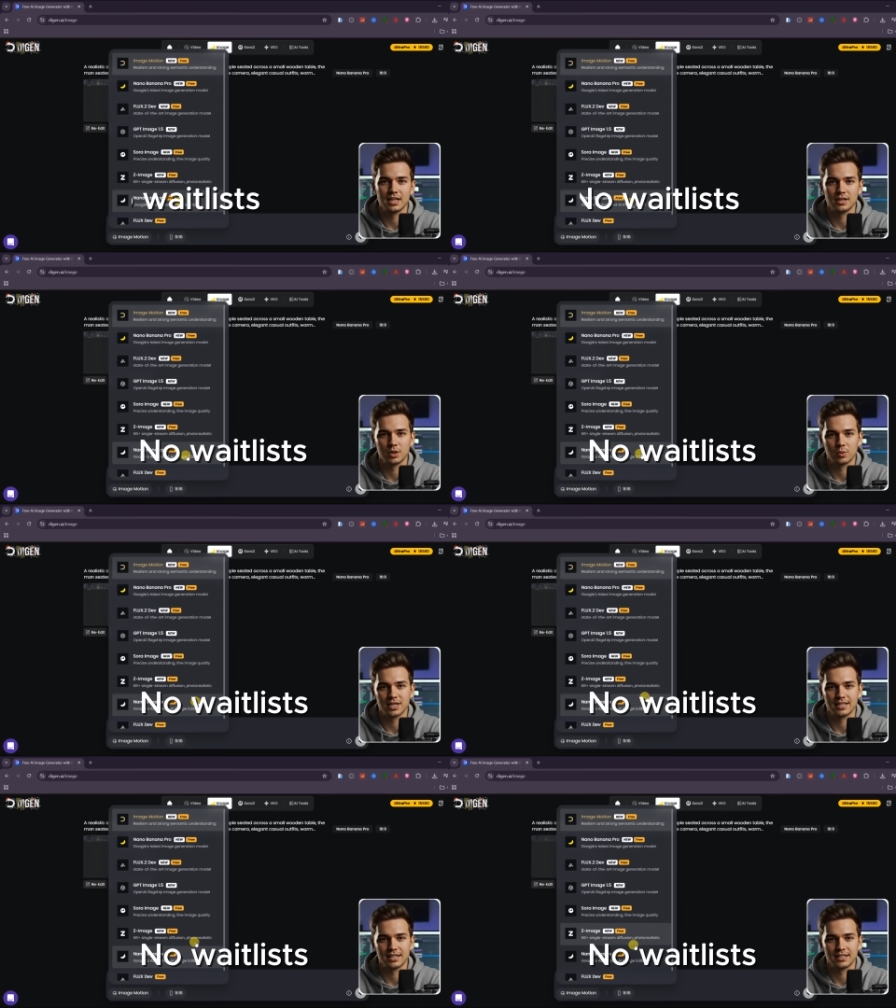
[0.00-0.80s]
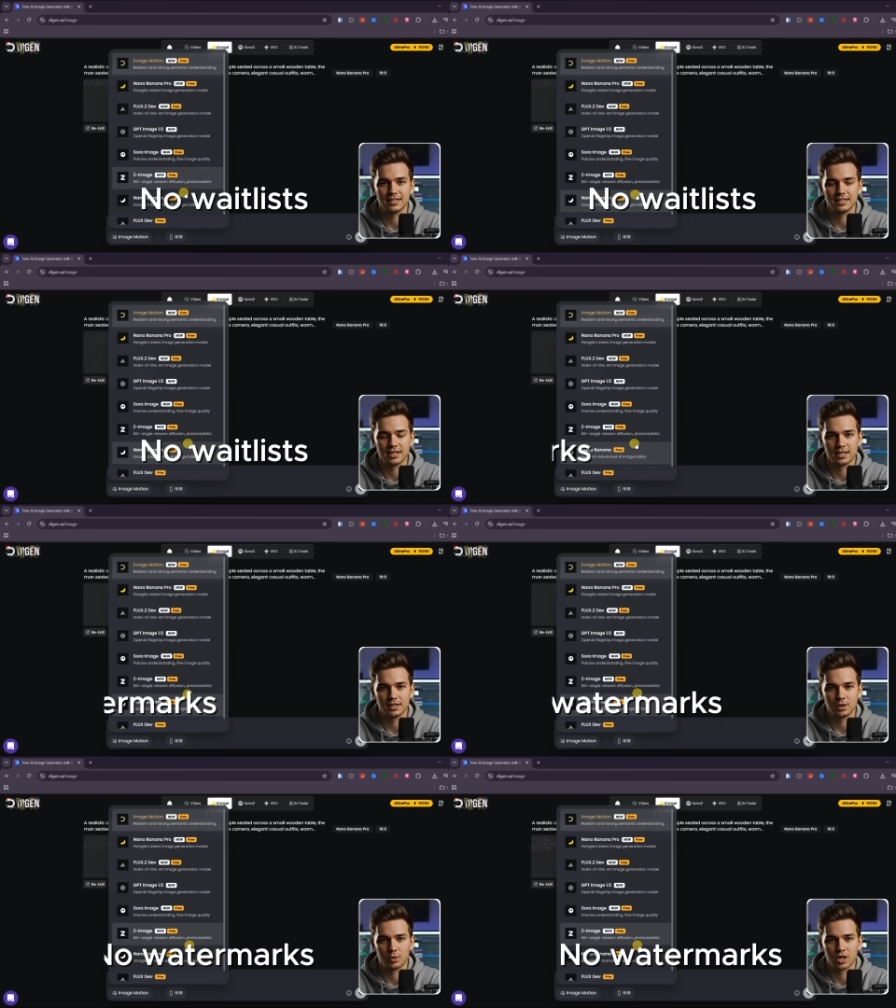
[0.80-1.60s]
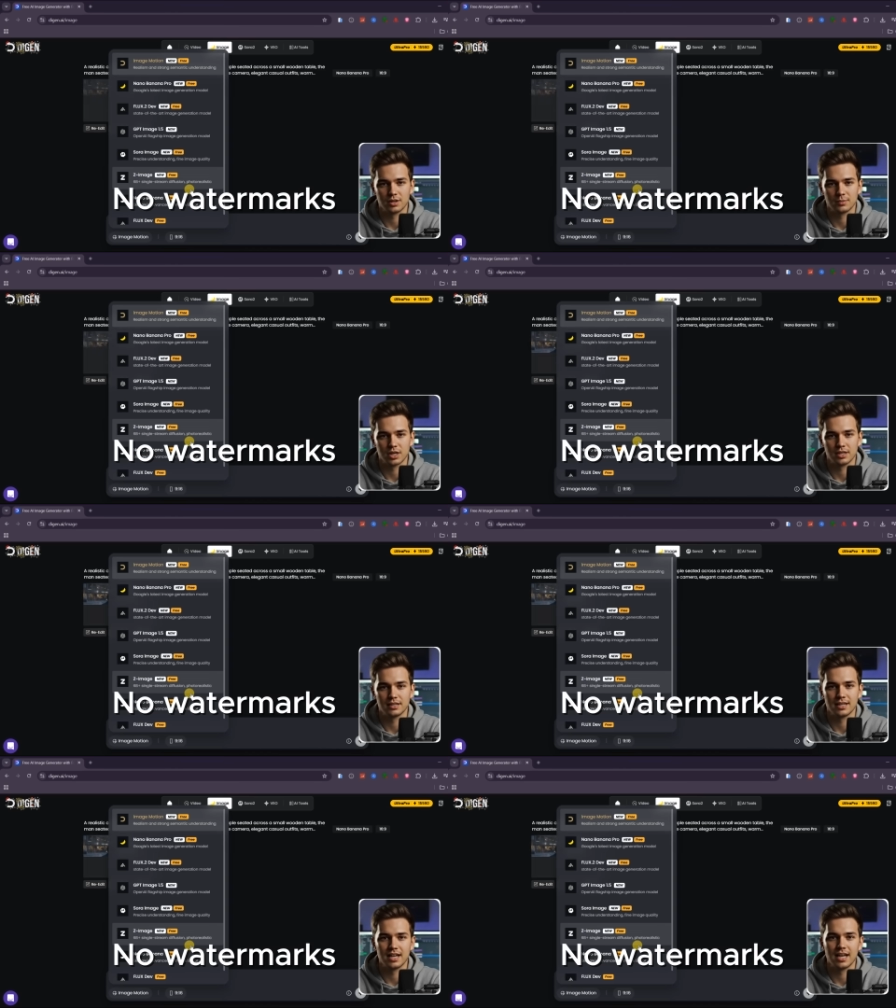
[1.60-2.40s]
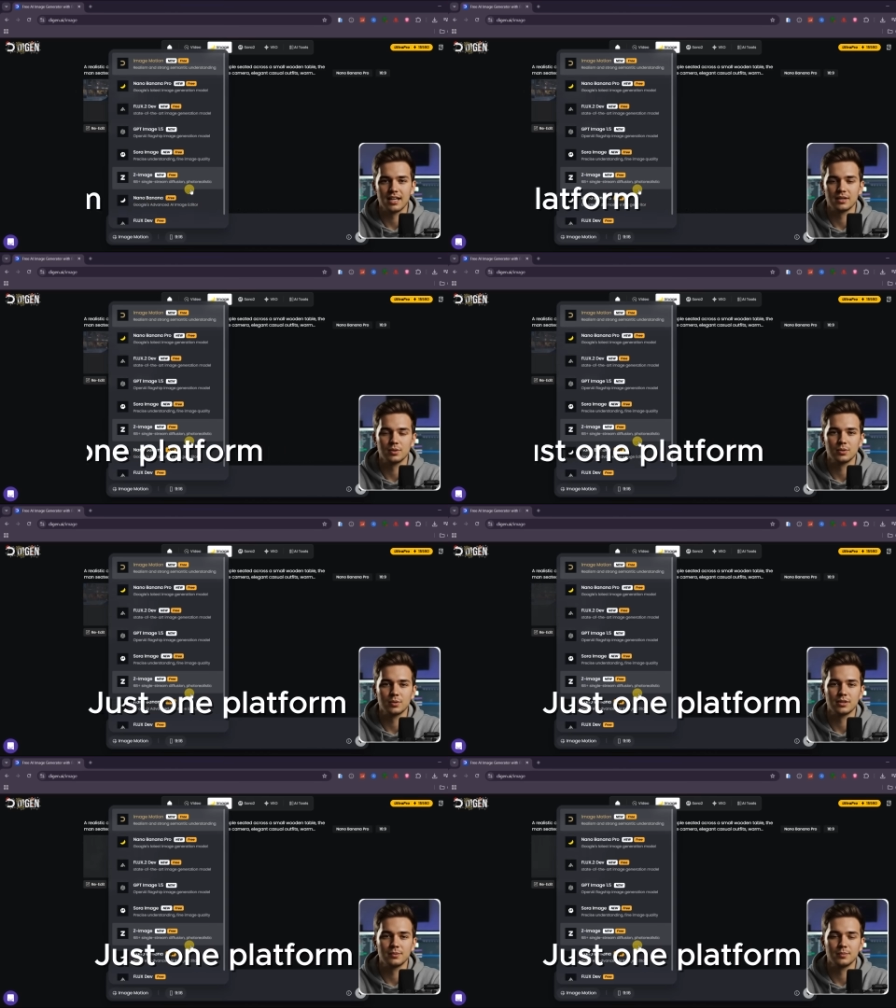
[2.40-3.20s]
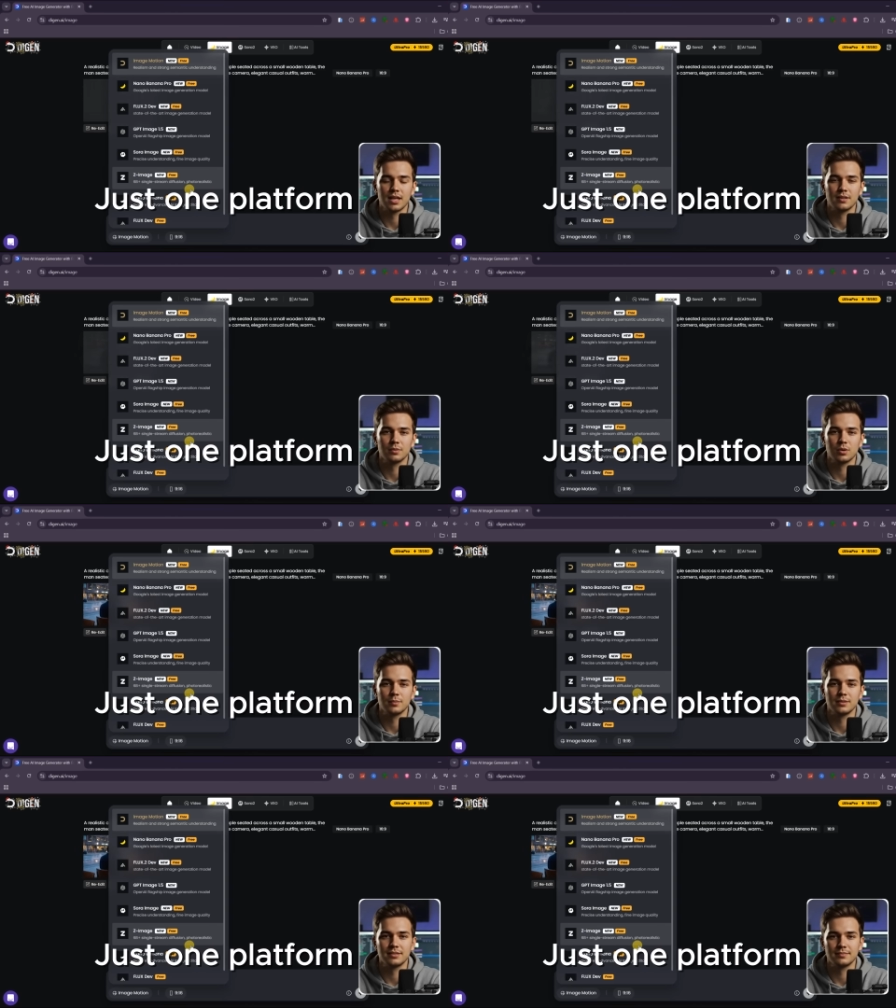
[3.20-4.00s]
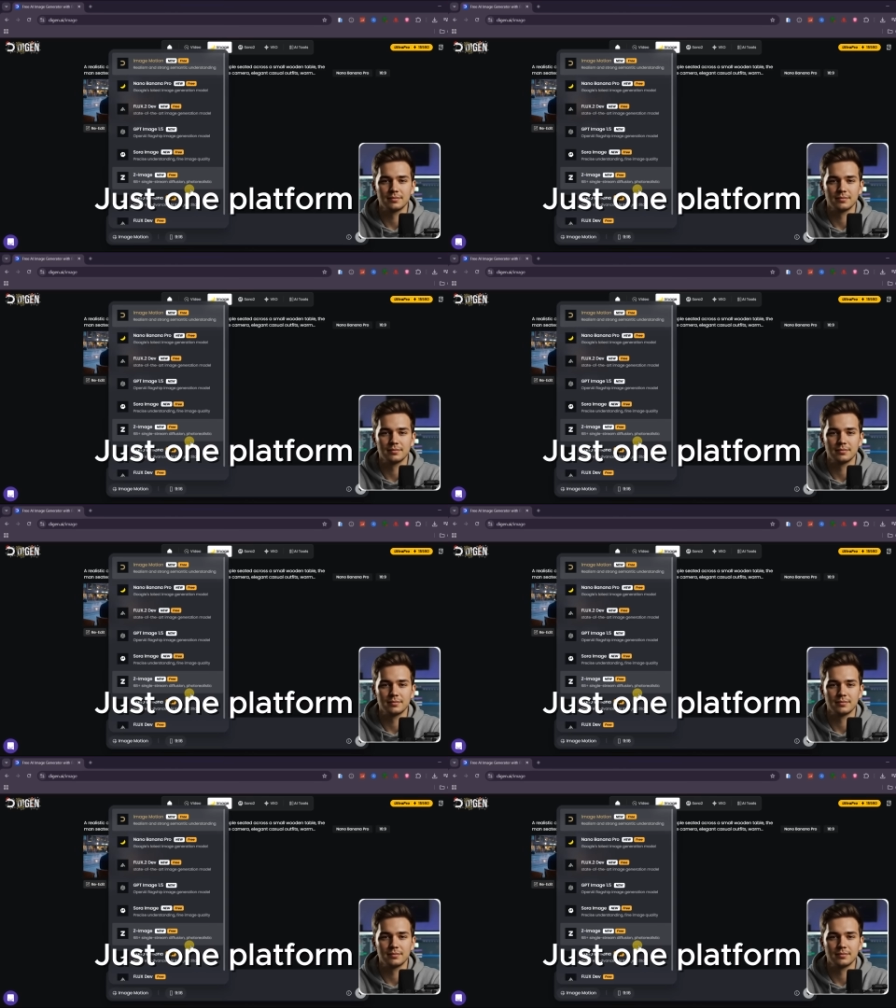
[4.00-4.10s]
No waitlists, no watermarks, and no switching platforms.